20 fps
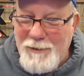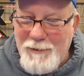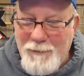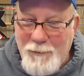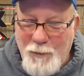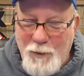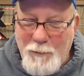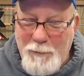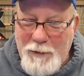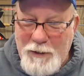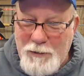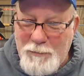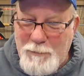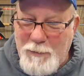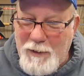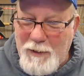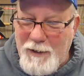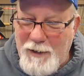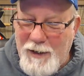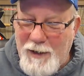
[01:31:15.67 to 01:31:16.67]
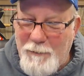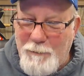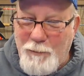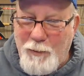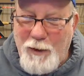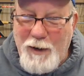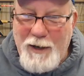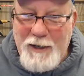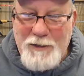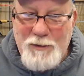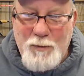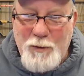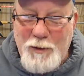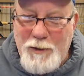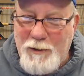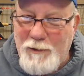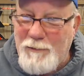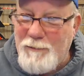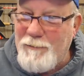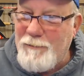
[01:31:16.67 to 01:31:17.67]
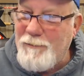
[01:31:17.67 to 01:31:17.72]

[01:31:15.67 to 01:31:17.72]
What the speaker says: We'll be spinning that prize wheel.